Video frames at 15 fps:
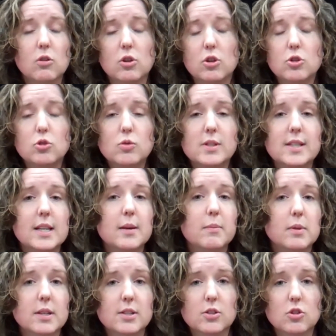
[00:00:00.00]
or you do see a
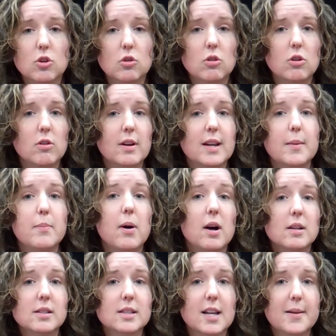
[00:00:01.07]
blister or any
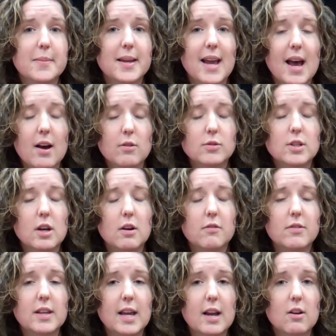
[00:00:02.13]
pus coming out
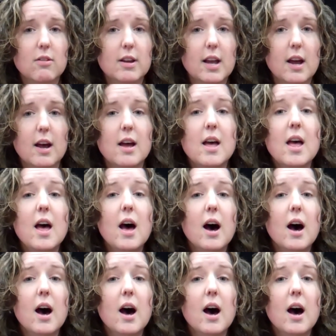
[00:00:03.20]
of the area,